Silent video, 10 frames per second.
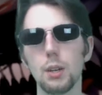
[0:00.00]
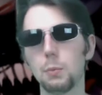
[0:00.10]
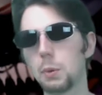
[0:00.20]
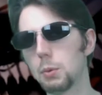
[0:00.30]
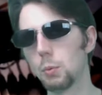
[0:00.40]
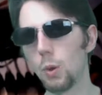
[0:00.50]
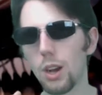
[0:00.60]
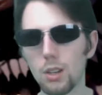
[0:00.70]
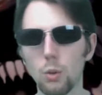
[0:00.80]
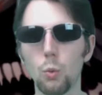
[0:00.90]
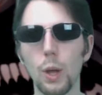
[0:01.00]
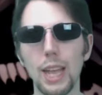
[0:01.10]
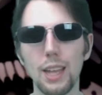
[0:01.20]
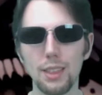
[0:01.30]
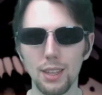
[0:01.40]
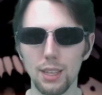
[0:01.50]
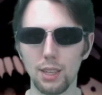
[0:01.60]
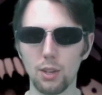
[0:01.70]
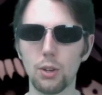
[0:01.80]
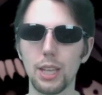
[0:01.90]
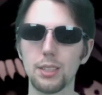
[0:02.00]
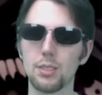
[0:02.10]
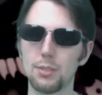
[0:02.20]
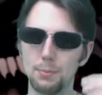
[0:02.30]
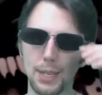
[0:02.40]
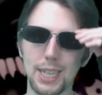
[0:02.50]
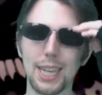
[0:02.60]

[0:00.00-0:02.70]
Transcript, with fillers: We would walk away thinking, like, okay, let's just mitigate